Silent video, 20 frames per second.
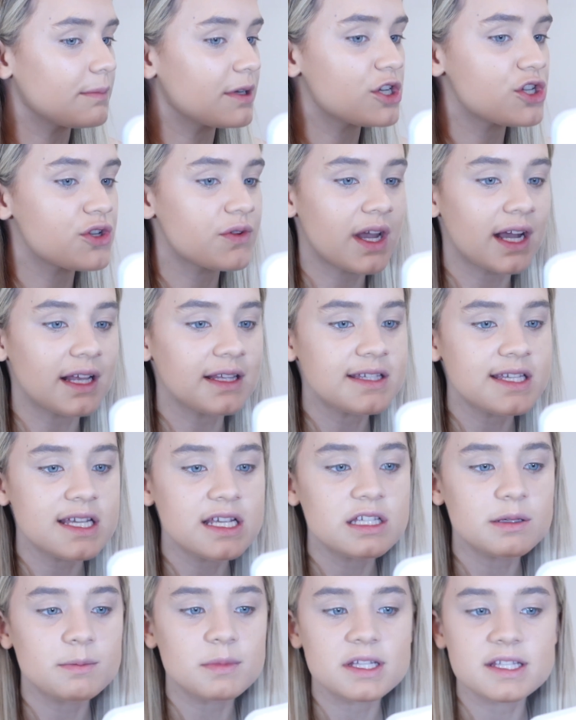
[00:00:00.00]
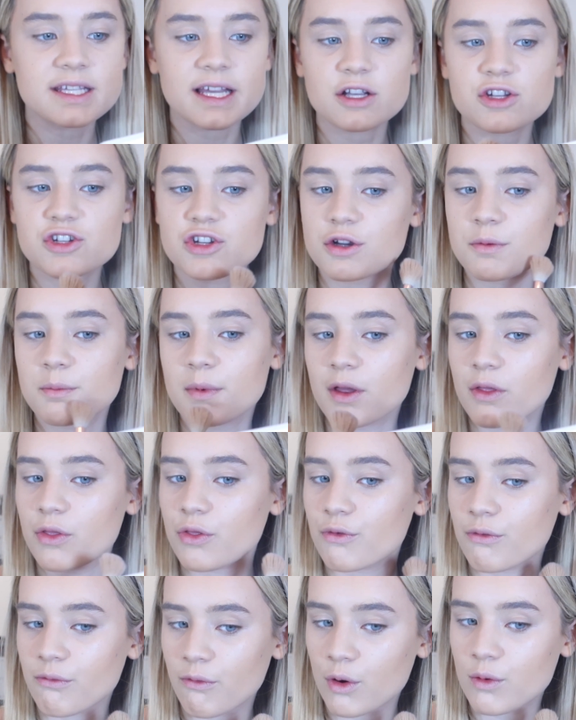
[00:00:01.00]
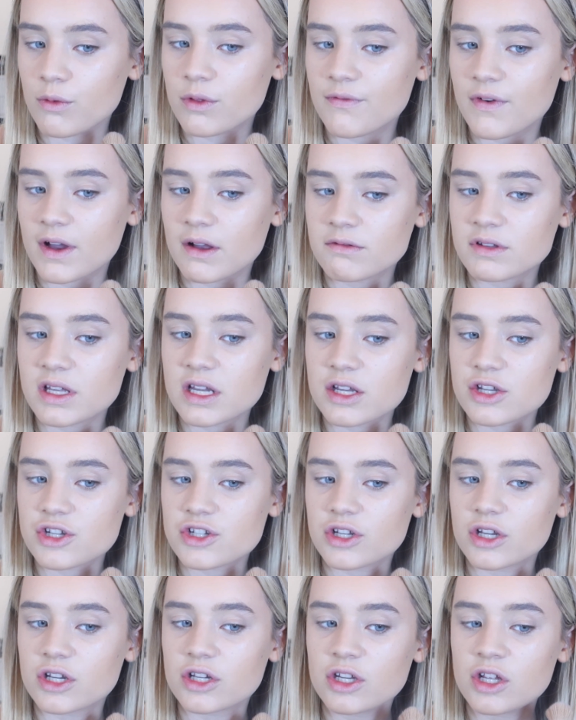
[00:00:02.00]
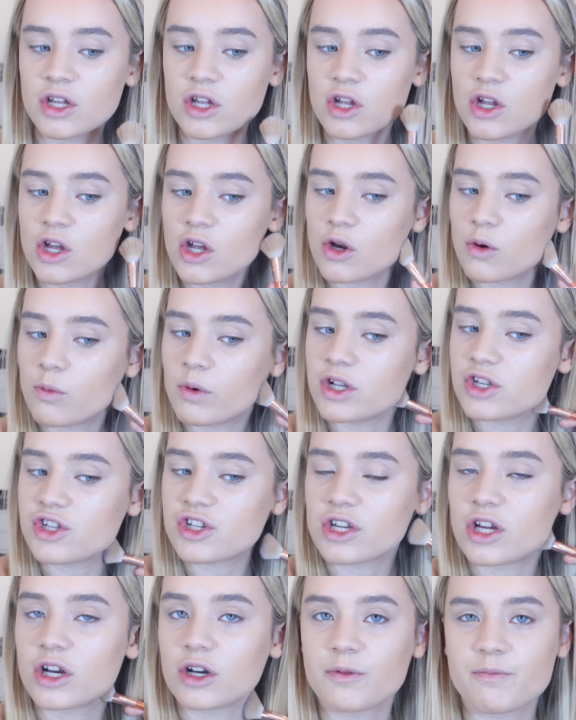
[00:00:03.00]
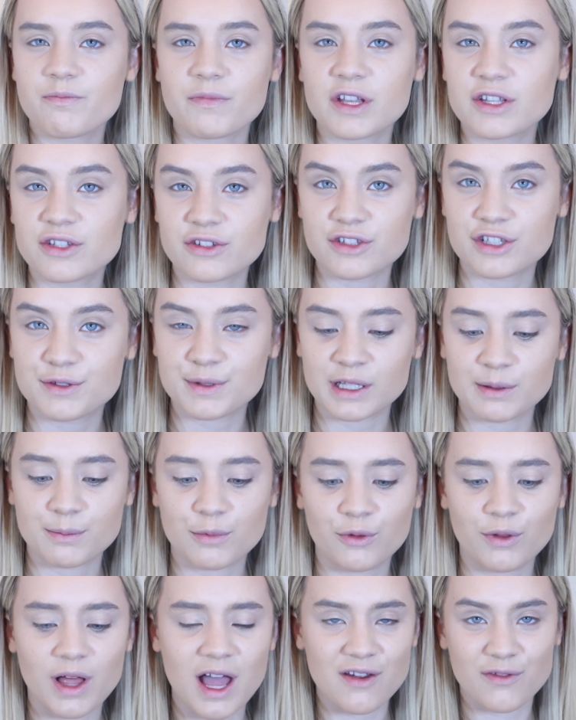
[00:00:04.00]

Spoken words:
because you can see some of the texture coming through the foundation, which, you know, it's understandable.